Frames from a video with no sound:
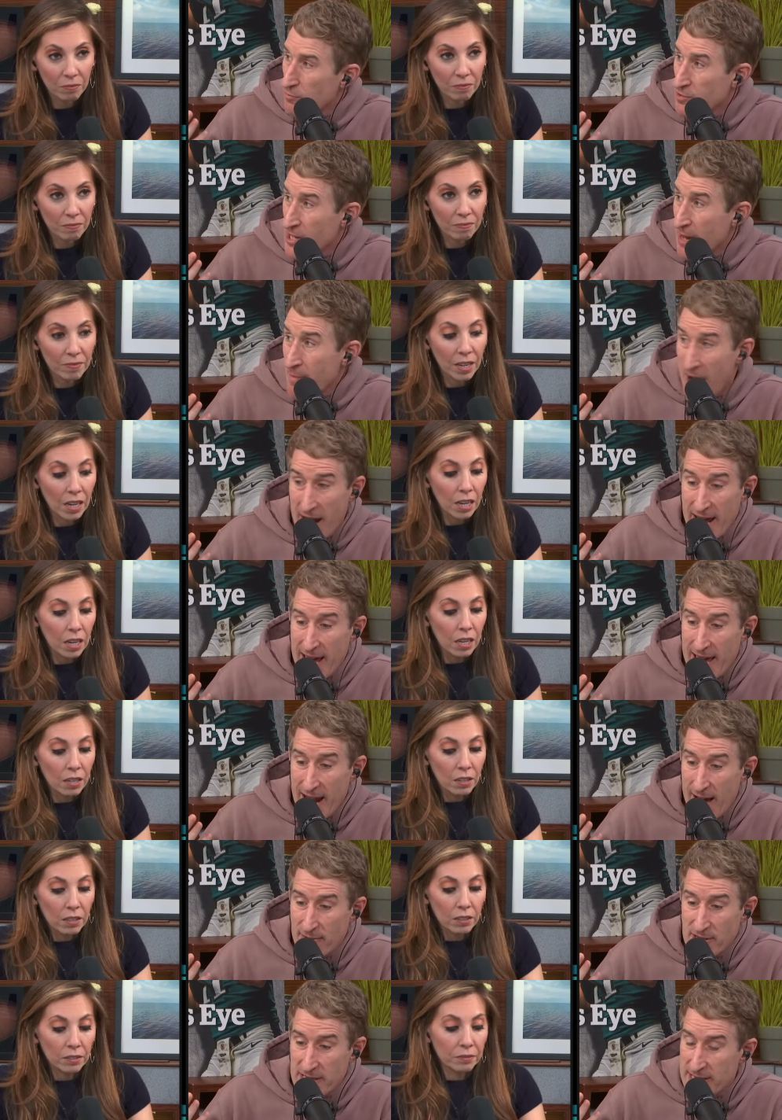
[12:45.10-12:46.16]
Speaker 1: Jay
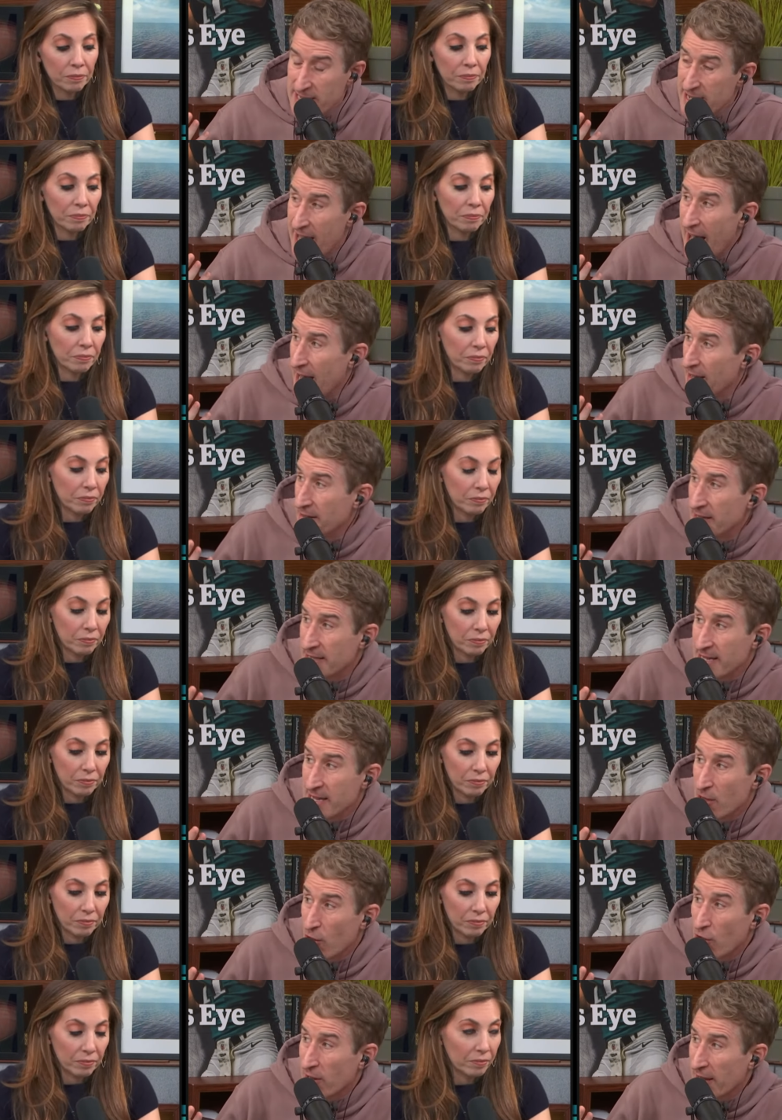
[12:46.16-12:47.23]
Monahan obviously did not. It
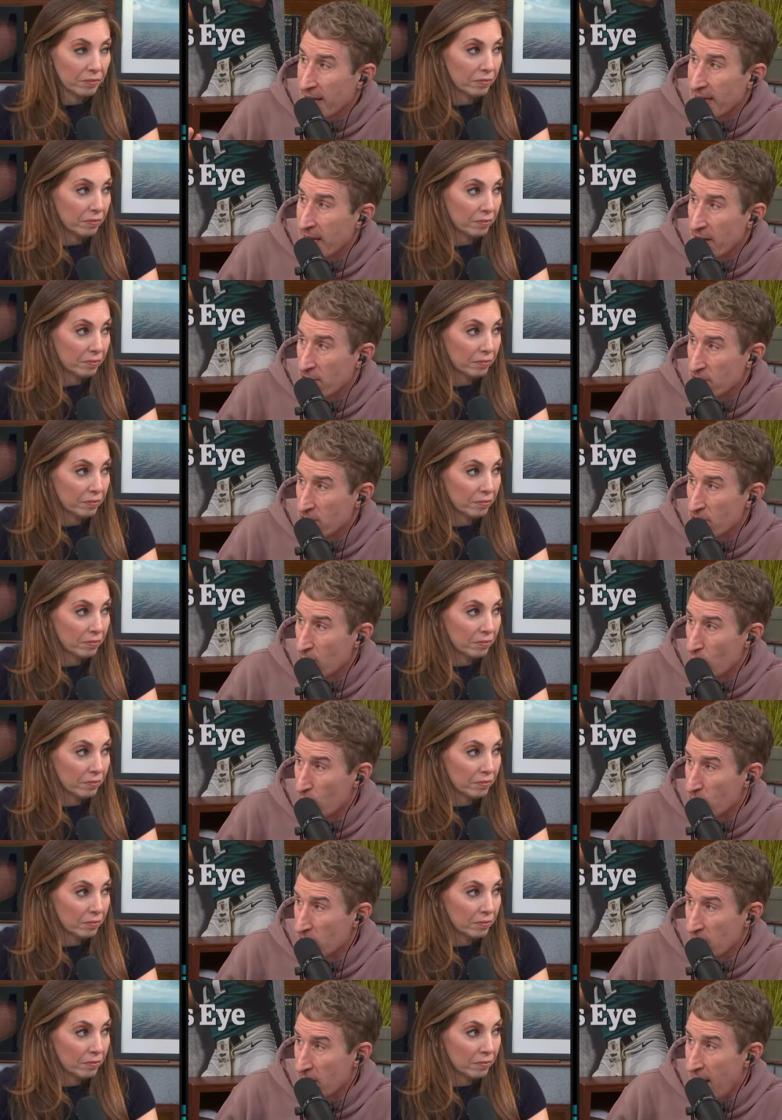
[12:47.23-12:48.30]
didn't look like he understood
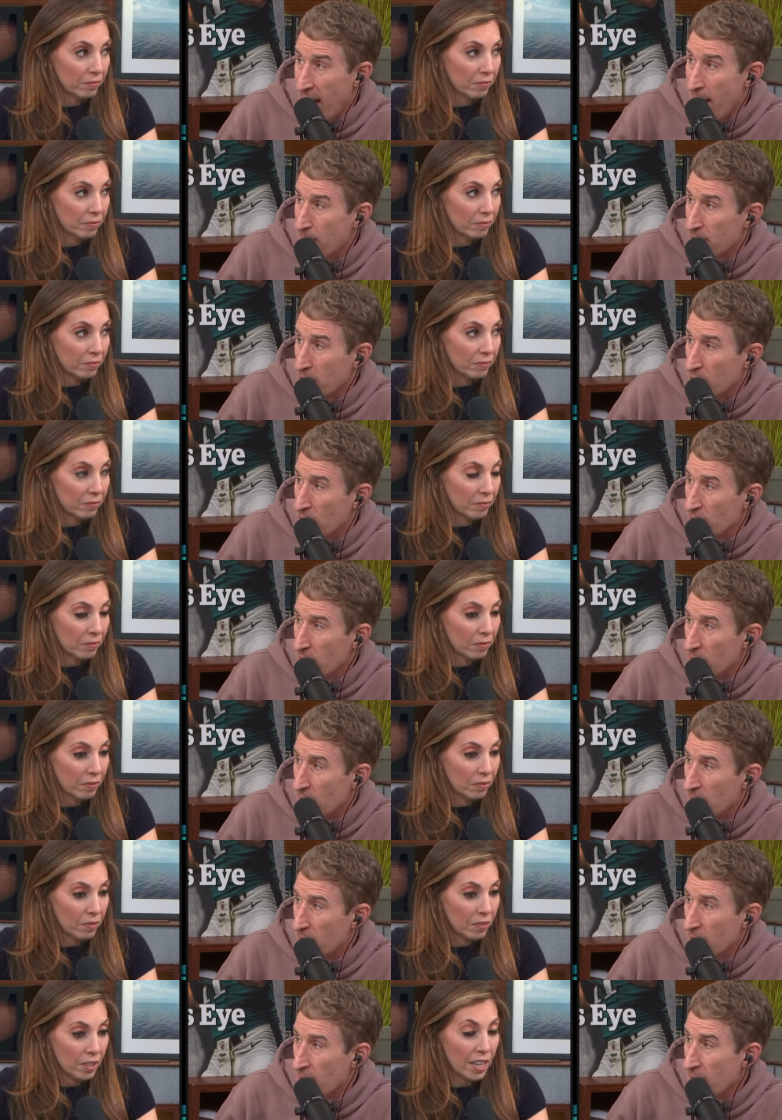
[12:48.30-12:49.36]
what was going to happen to him.
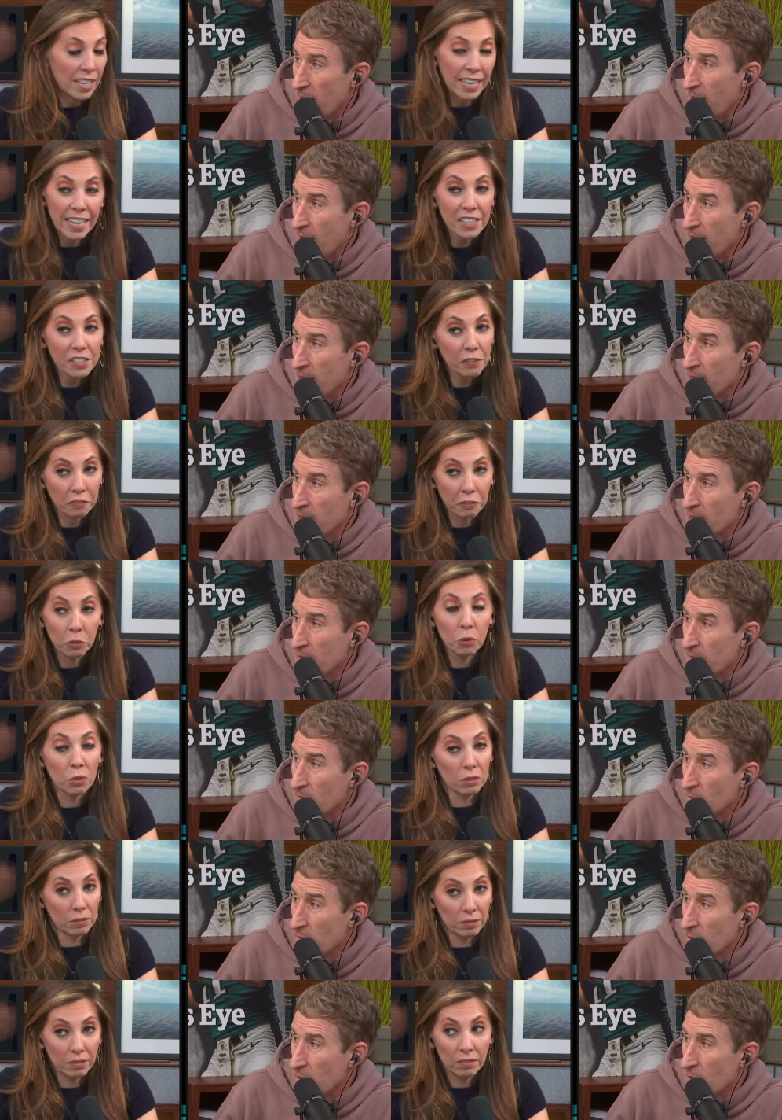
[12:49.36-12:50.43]
Speaker 2: Then he's a
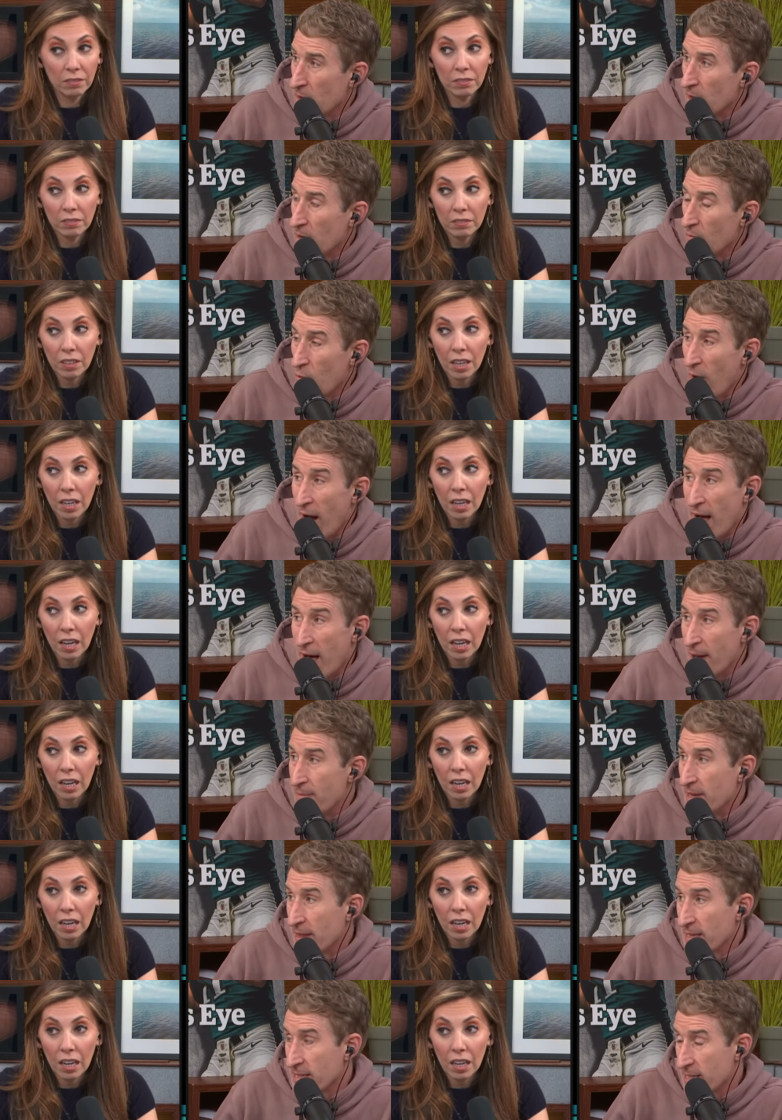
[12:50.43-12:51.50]
fool.
Speaker 1: Well, I
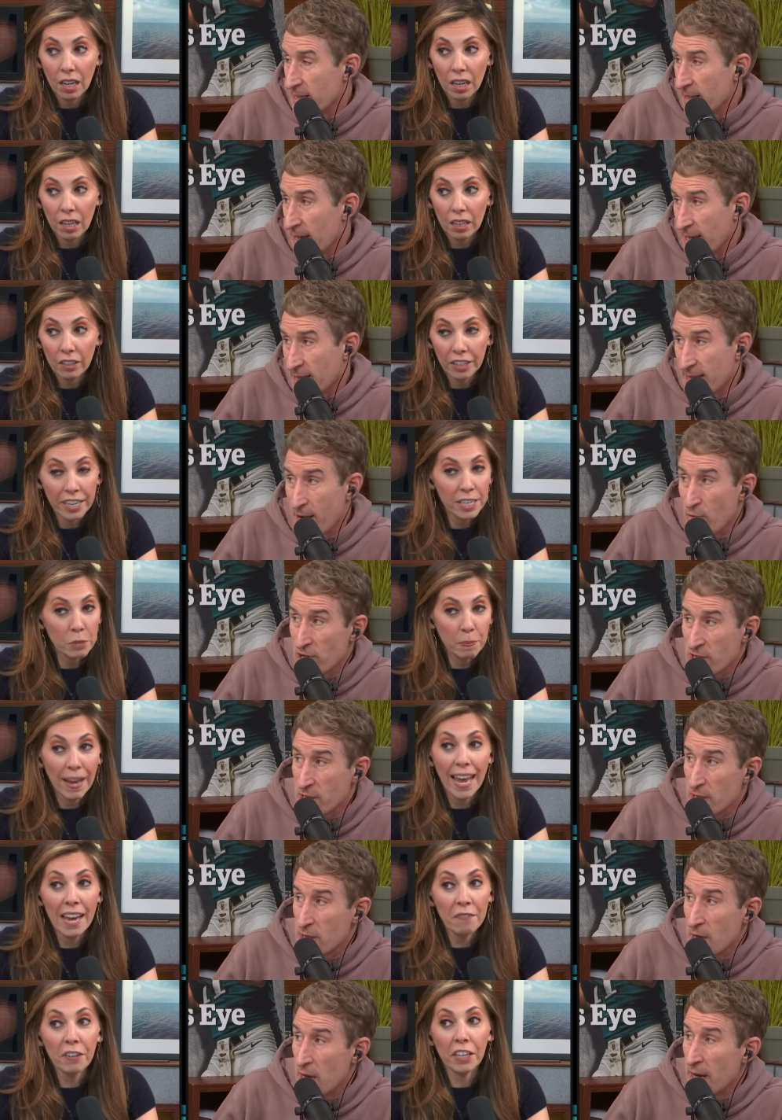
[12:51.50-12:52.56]
mean, listen, like there he's was
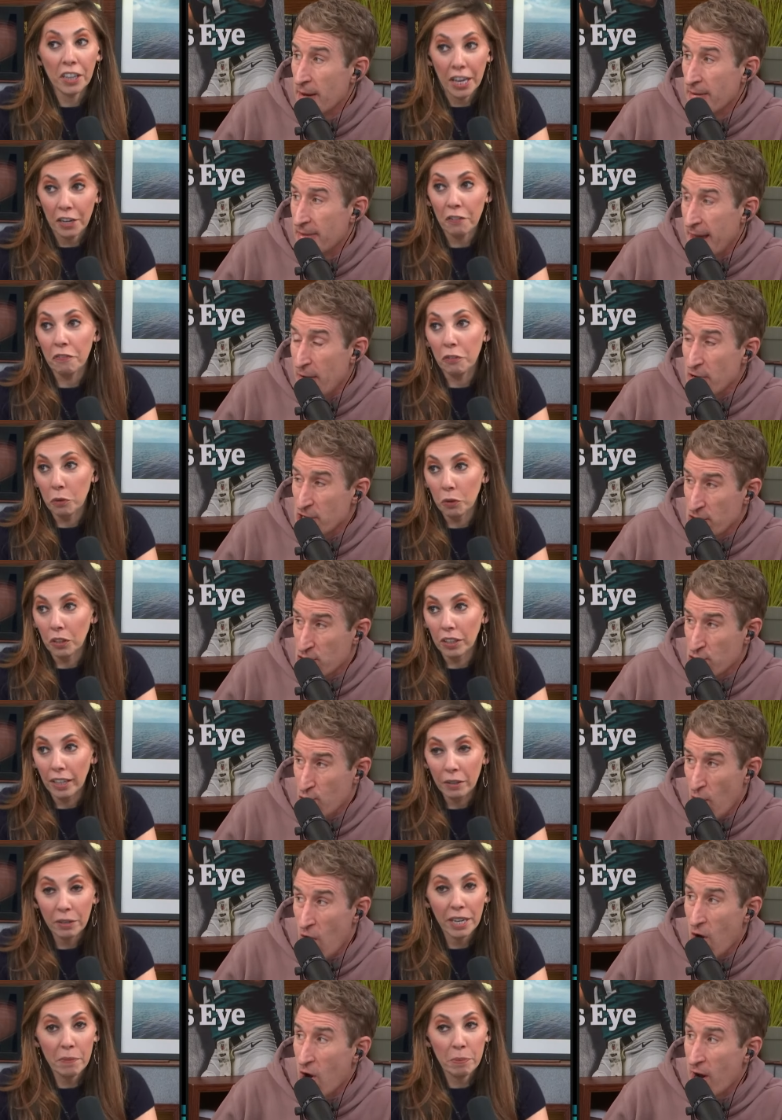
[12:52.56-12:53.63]
behaving
Speaker 2: like there were
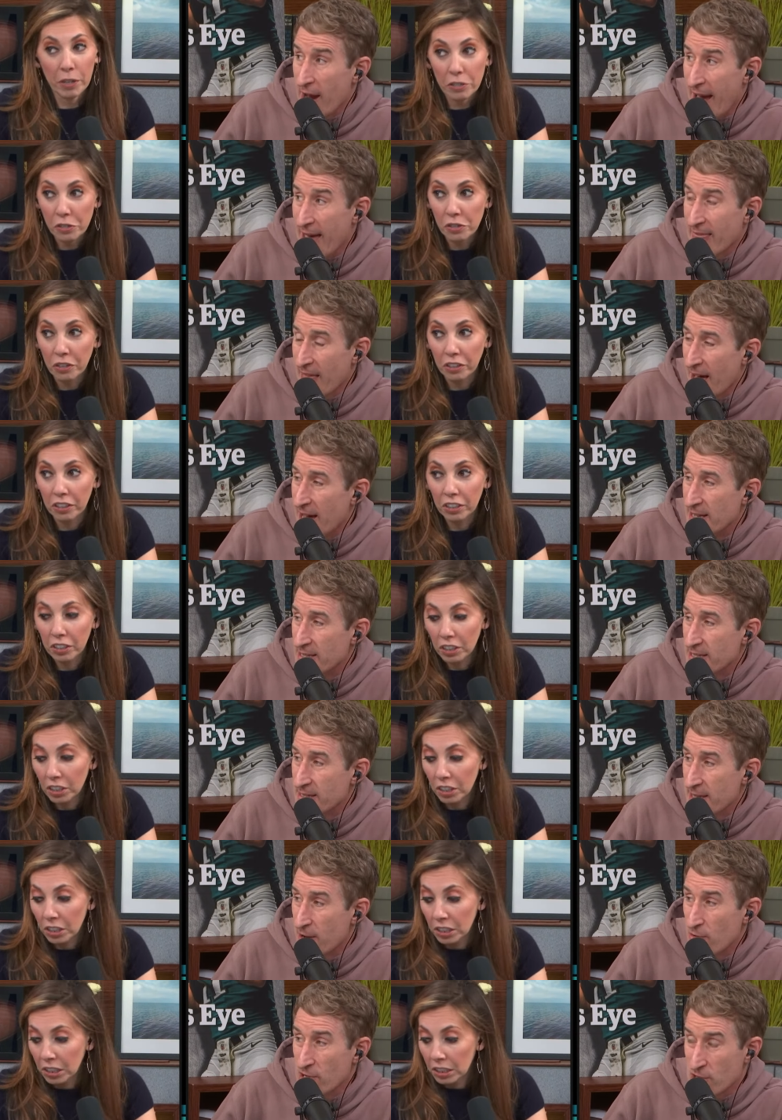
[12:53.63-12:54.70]
strong
Speaker 1: headlines.
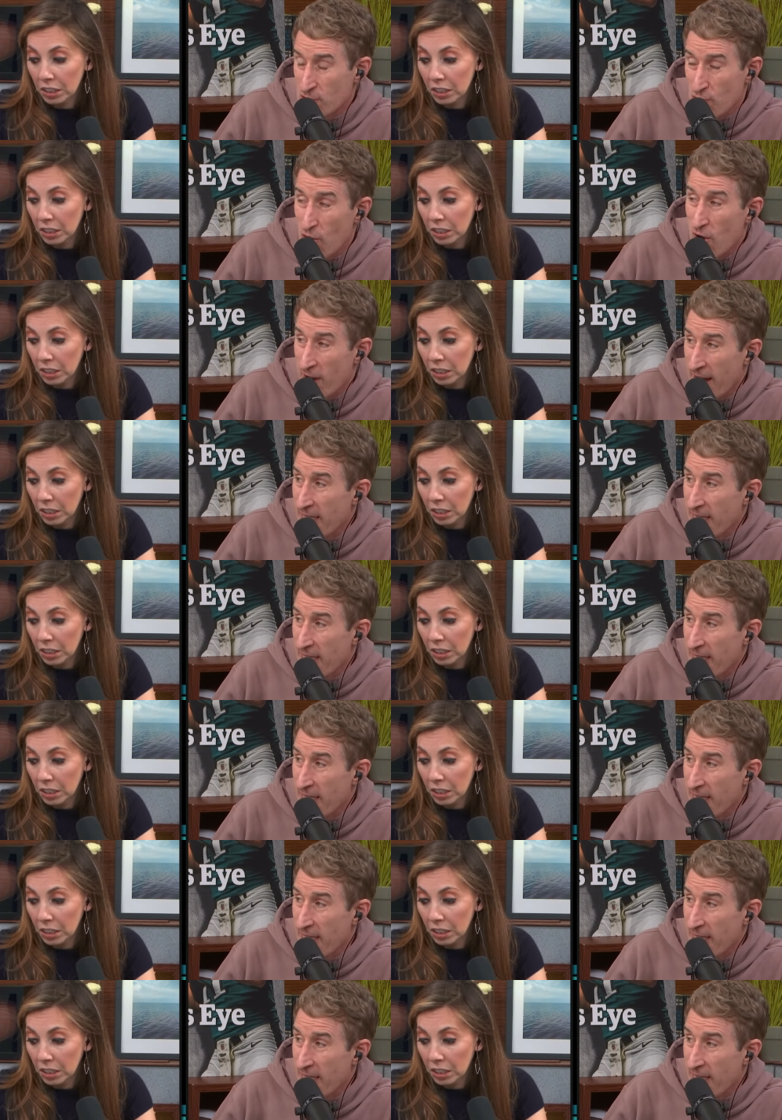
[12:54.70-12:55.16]
There were strong